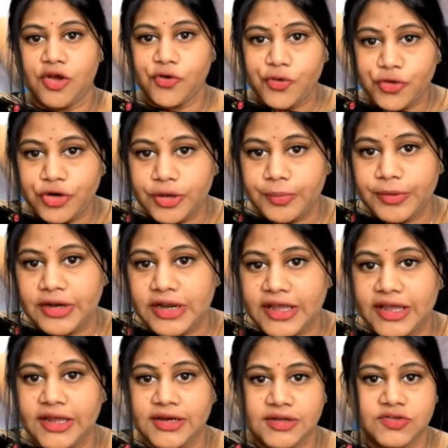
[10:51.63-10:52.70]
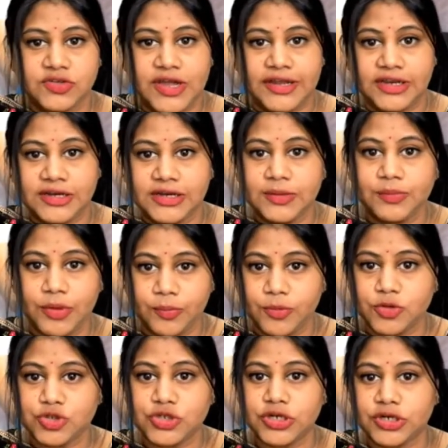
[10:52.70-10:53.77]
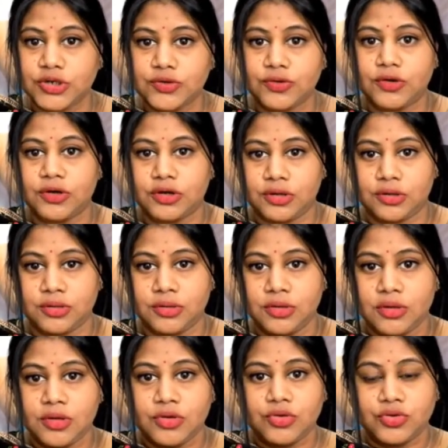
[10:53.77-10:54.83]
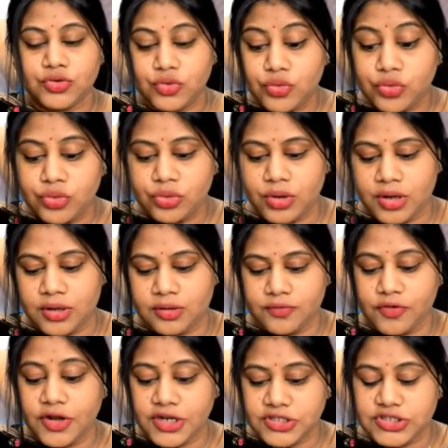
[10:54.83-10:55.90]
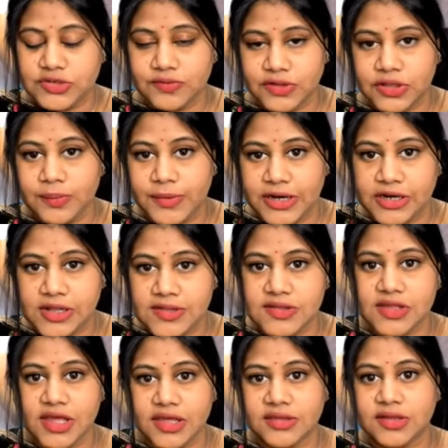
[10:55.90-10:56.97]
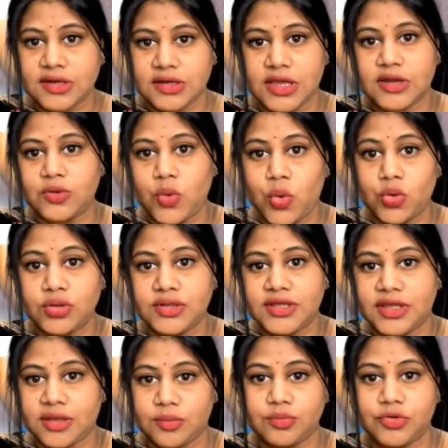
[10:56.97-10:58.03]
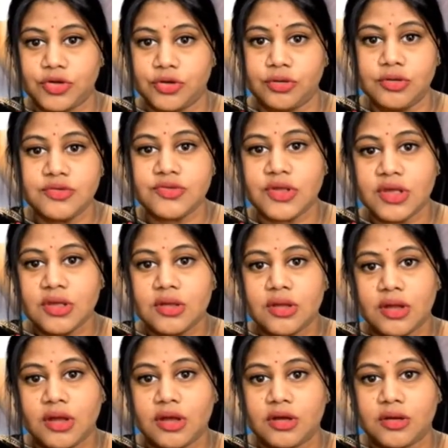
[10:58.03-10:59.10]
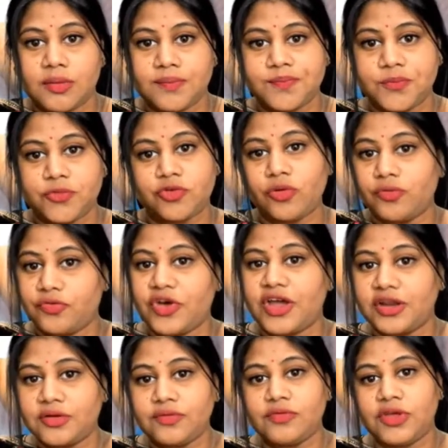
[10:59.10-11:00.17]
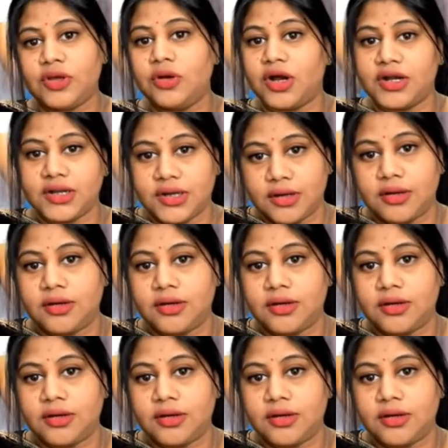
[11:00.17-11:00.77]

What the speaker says: a good triple line is directly proportionate for achieving the pregnancy as it can hold the embryos. So far we got